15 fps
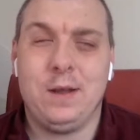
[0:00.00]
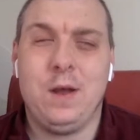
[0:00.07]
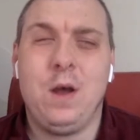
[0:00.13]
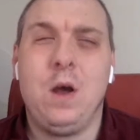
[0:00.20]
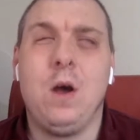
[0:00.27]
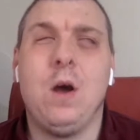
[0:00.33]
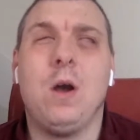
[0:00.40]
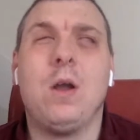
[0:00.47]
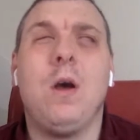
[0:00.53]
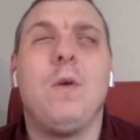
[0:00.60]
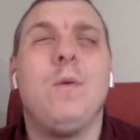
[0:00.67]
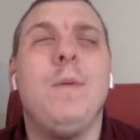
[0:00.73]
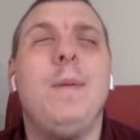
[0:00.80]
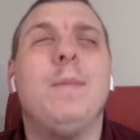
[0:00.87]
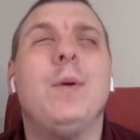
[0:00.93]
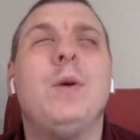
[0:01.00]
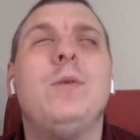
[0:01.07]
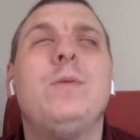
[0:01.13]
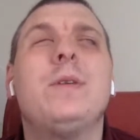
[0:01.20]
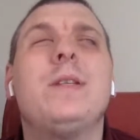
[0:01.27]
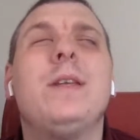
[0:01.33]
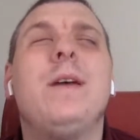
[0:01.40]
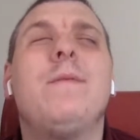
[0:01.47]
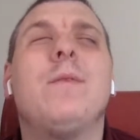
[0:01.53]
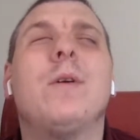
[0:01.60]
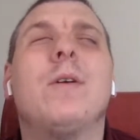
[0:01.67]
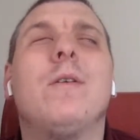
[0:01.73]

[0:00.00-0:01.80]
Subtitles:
Oh, I can't remember. Who was the other one?